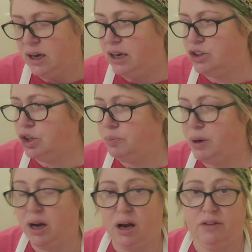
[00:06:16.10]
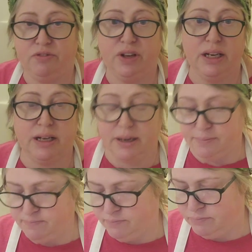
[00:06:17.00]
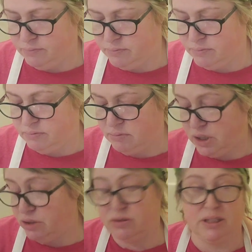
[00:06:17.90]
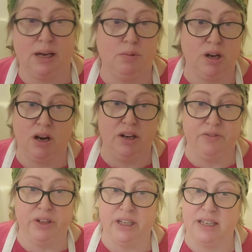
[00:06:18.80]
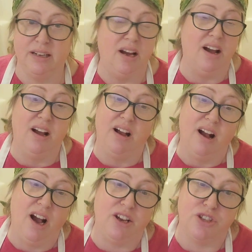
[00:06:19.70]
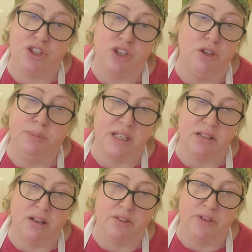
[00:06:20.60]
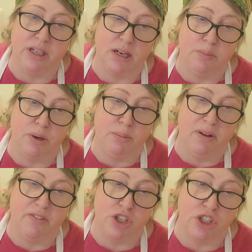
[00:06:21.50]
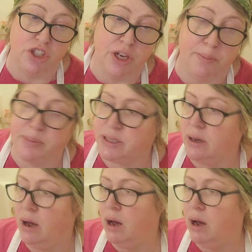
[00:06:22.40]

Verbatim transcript: a cup of vinegar it didn't say what kind of vinegar. I assume it's not the vinegar I put on my fish and chips.